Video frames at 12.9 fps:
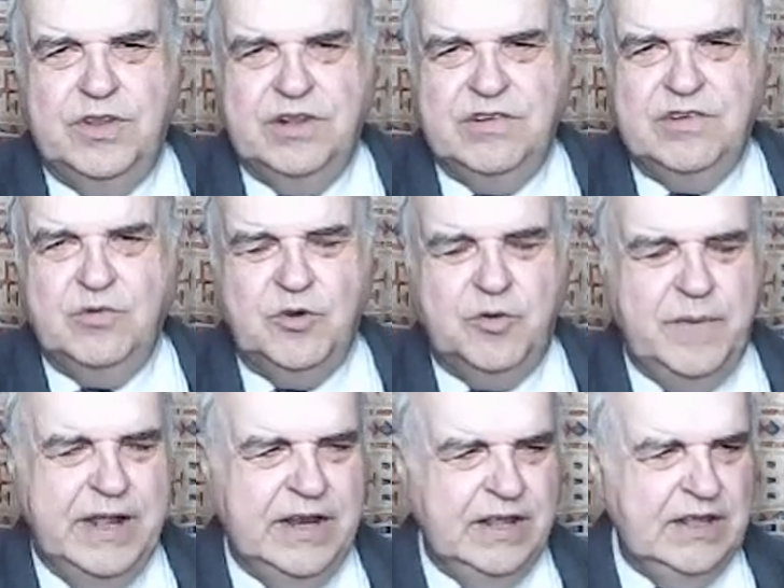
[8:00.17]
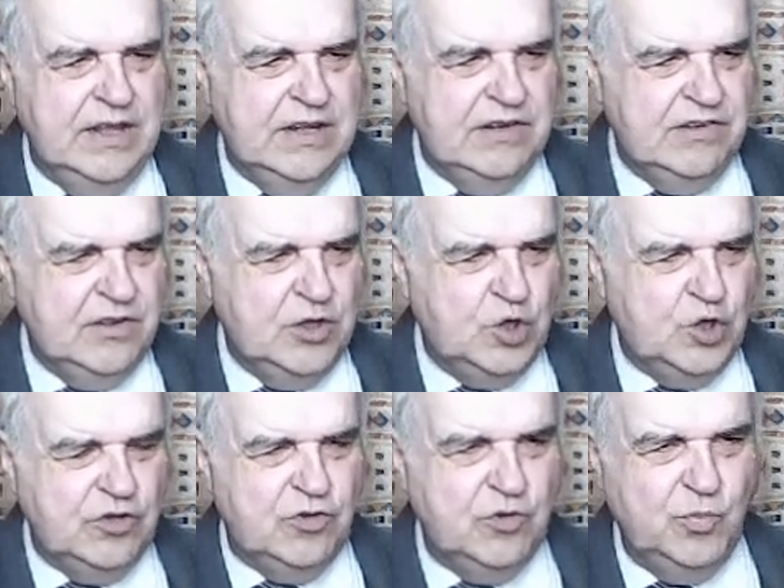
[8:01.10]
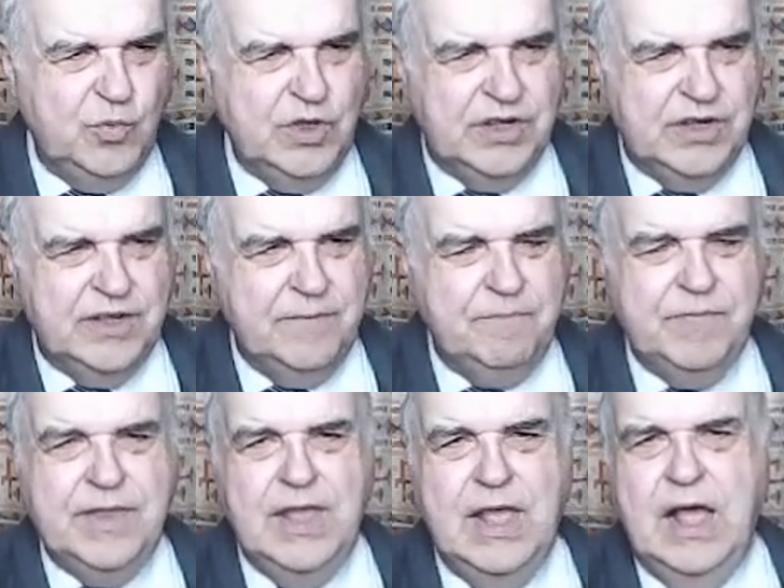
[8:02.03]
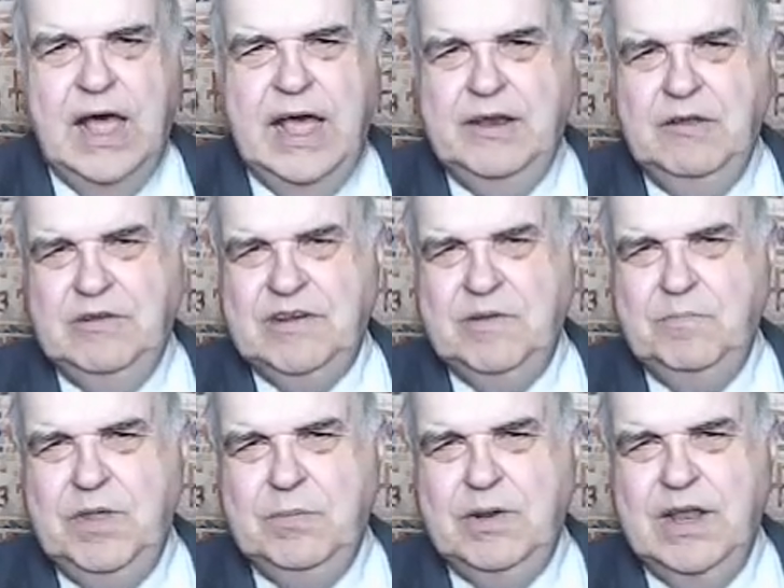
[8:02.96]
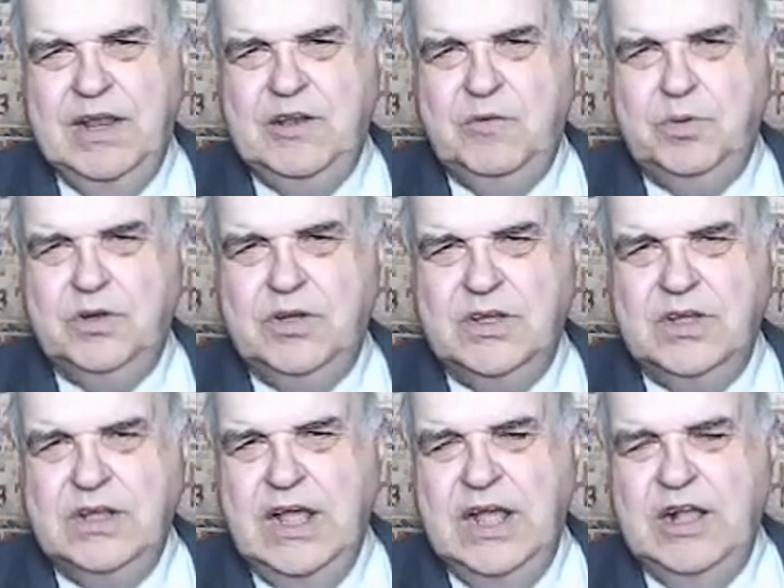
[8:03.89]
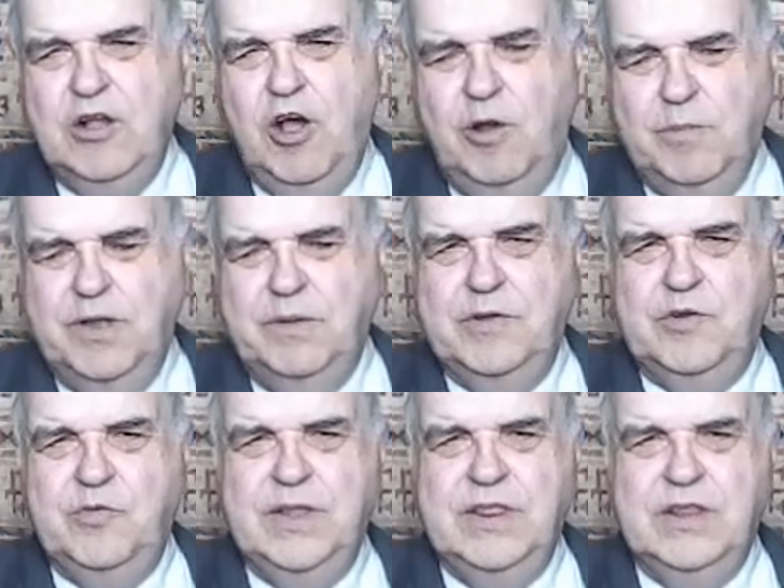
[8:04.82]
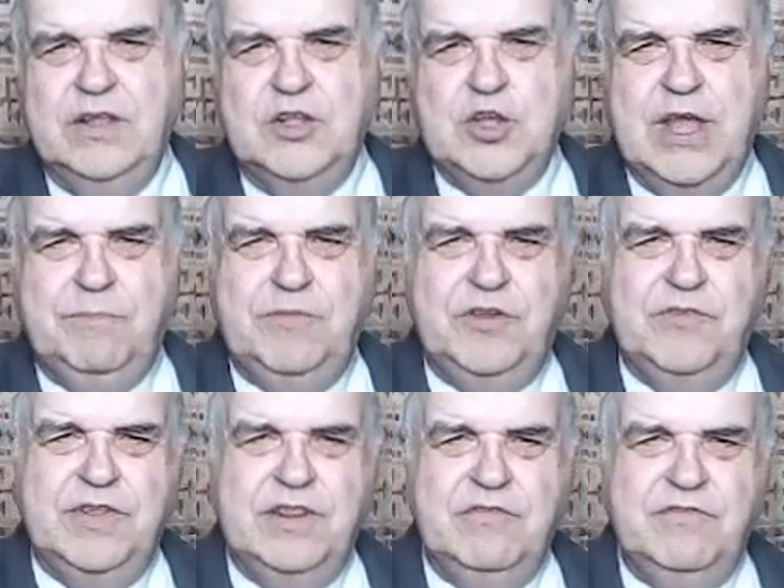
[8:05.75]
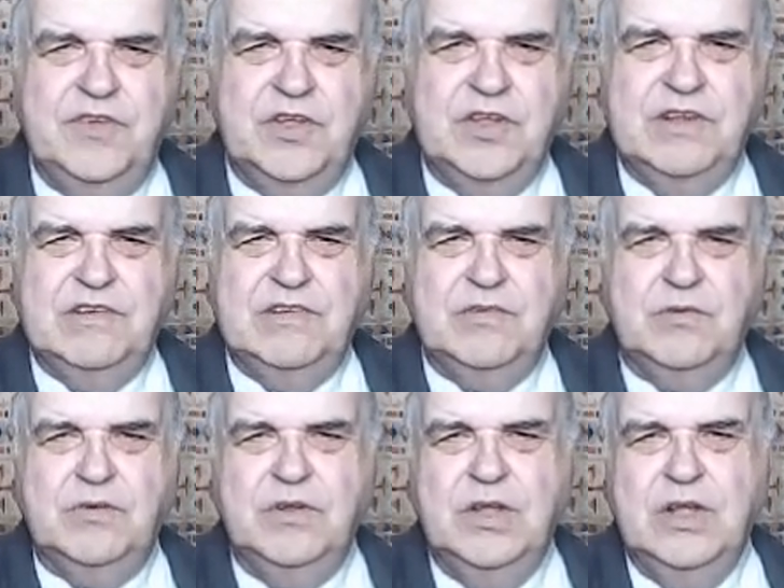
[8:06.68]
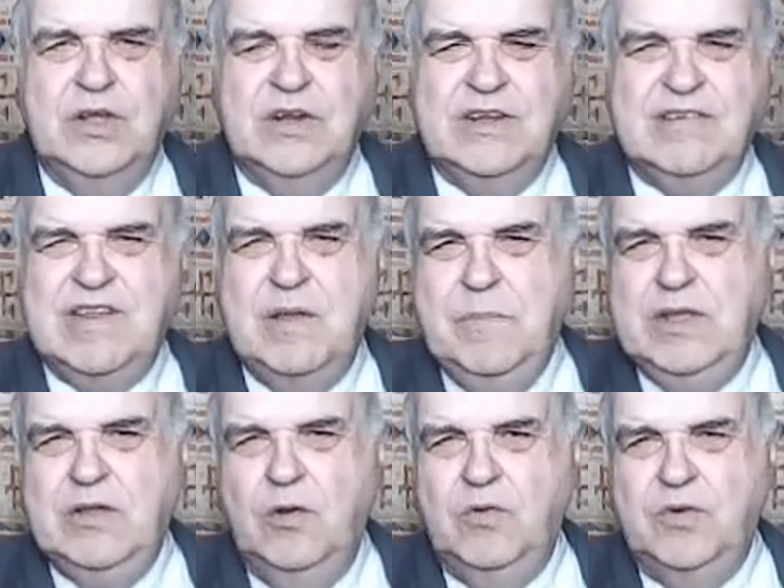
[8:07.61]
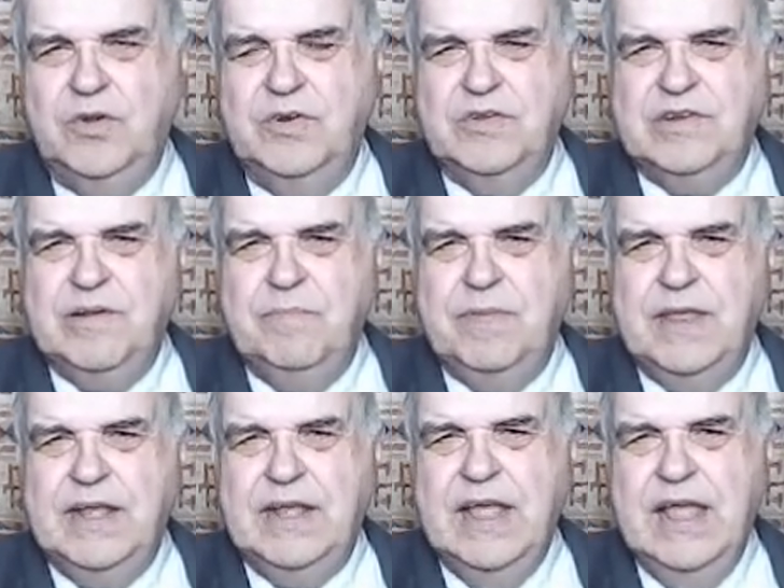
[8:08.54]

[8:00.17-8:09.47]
this automatic insertion to work. I know some people like to put a comma between the chapter and the verse, or a semicolon or something.